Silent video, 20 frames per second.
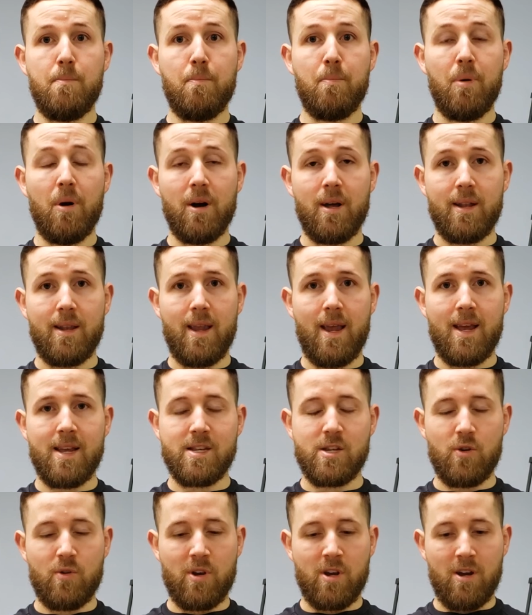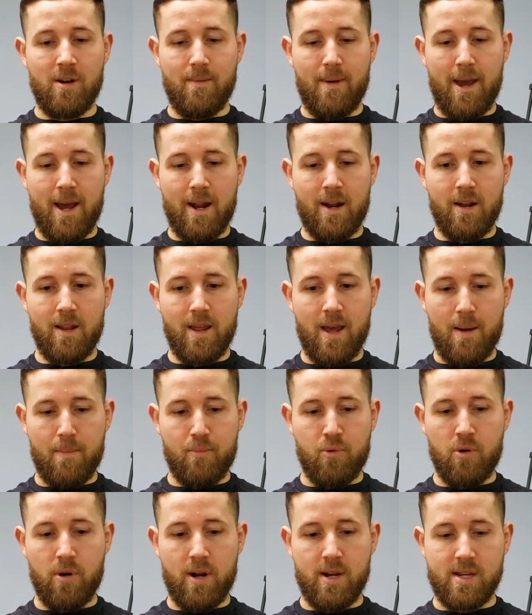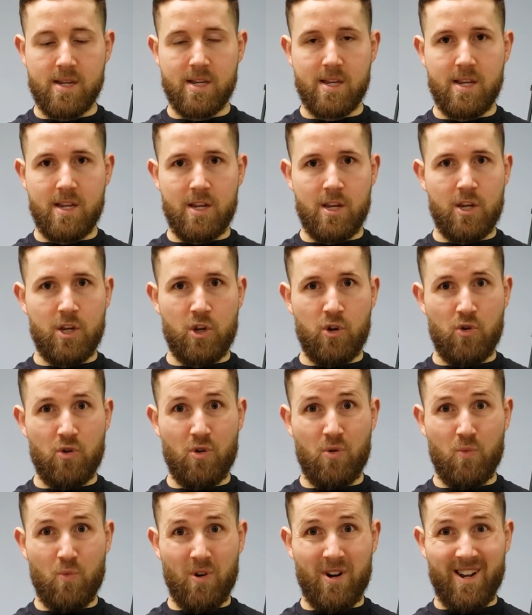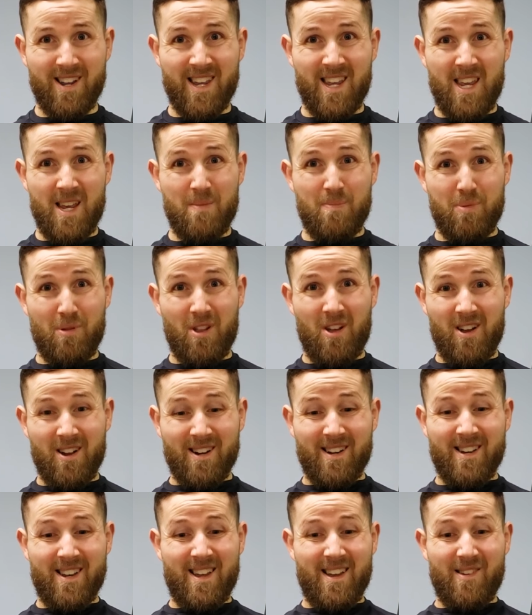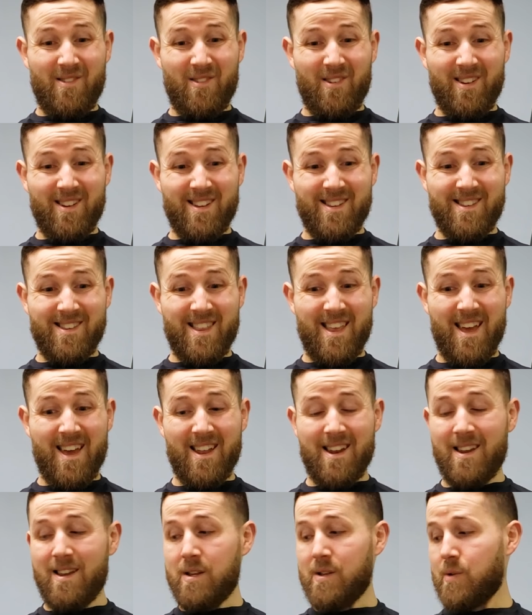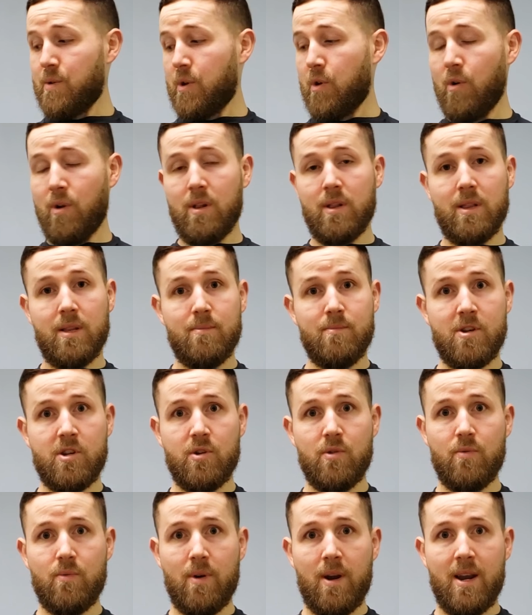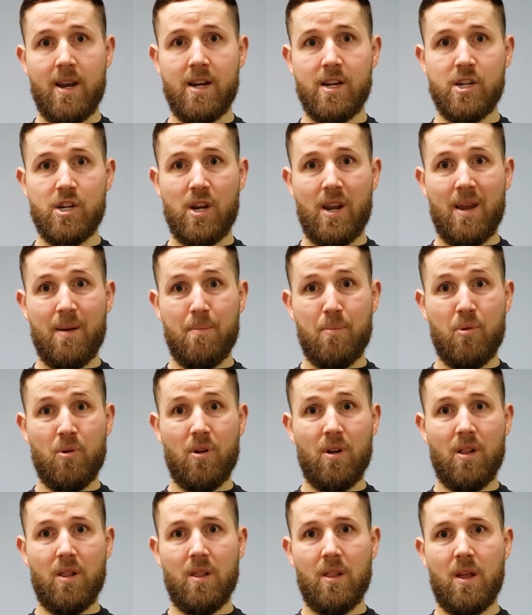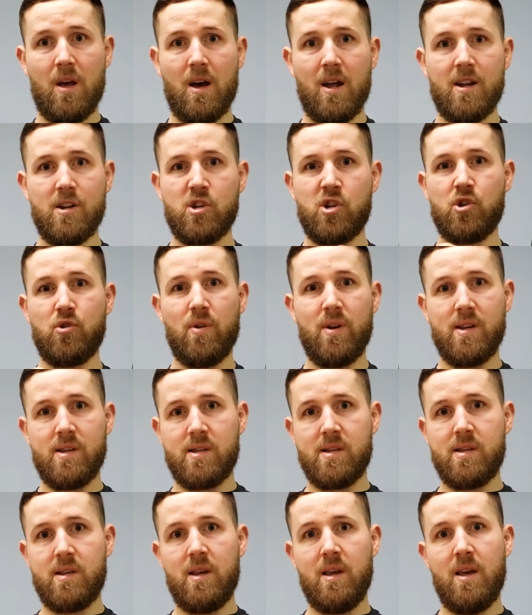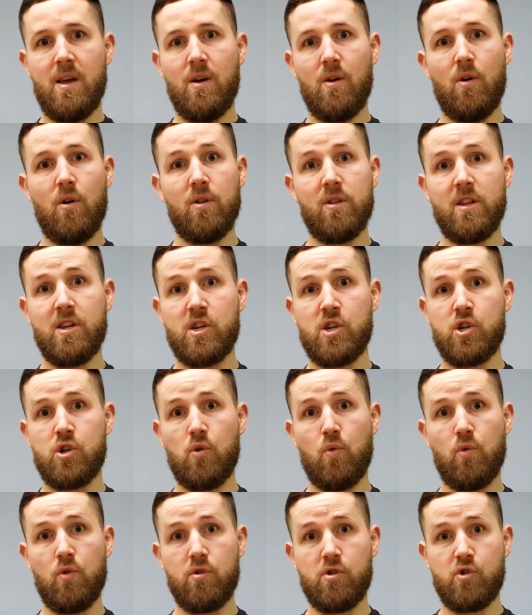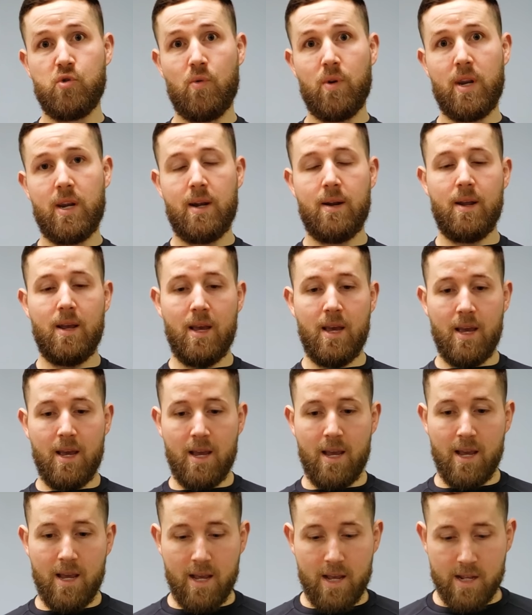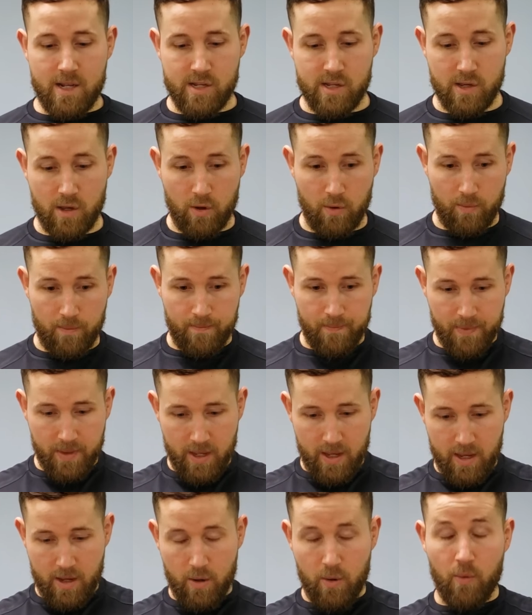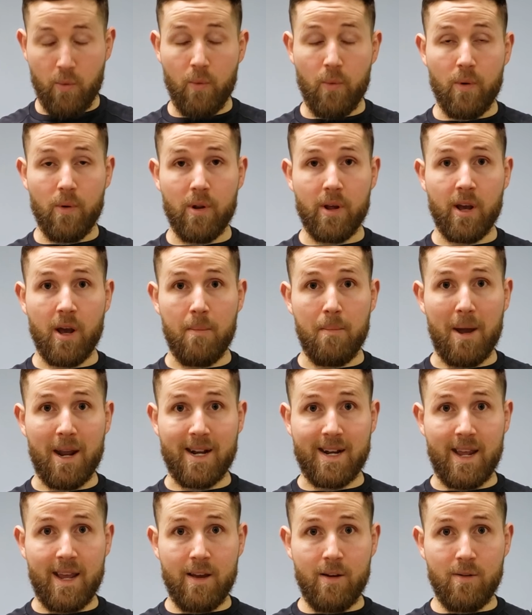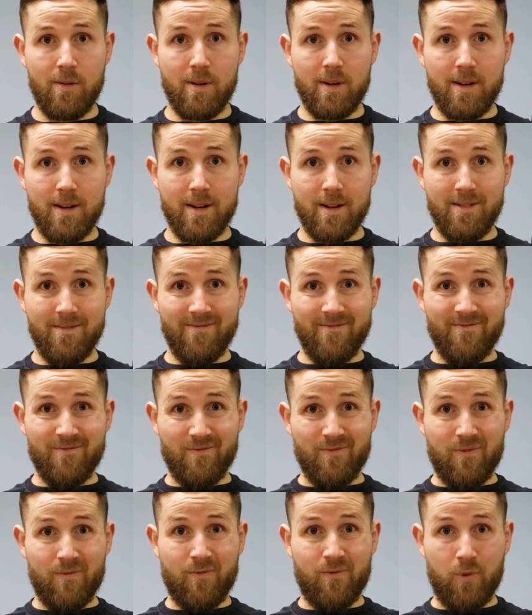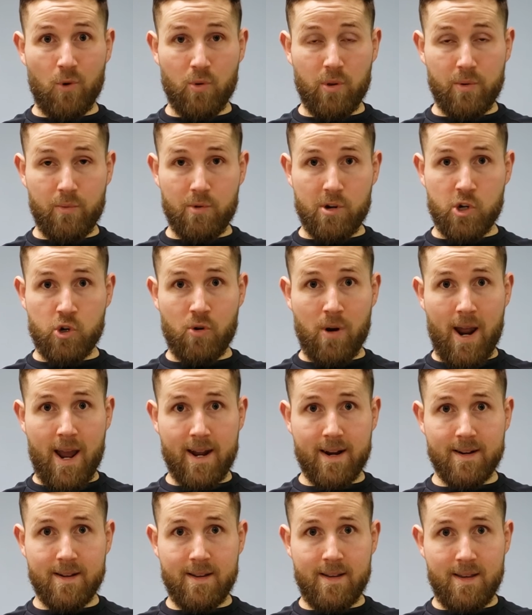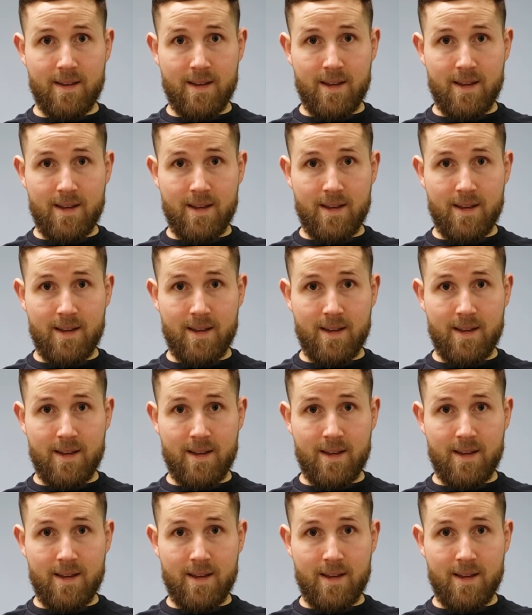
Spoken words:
But as you come out of that press, you don't want to keep locked down, because that is going to limit your range and put a lot of stress on this shoulder joint. So come back down, fully retract.